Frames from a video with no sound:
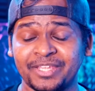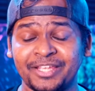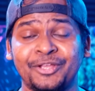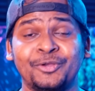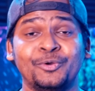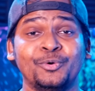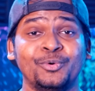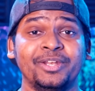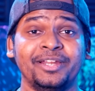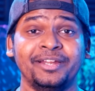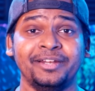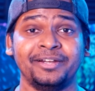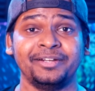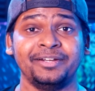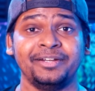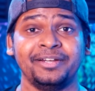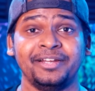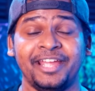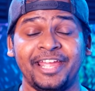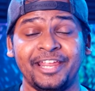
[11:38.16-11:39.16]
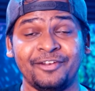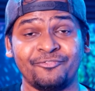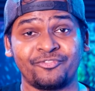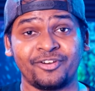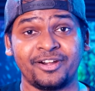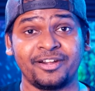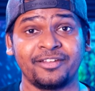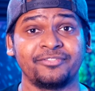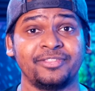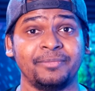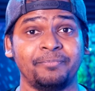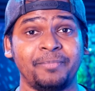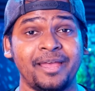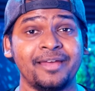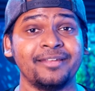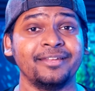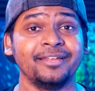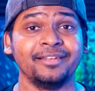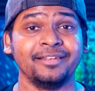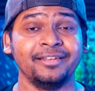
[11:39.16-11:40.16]
cooler in front of the
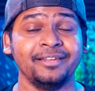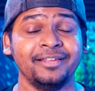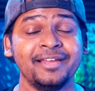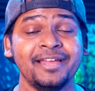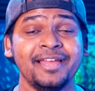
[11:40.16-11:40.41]
panel,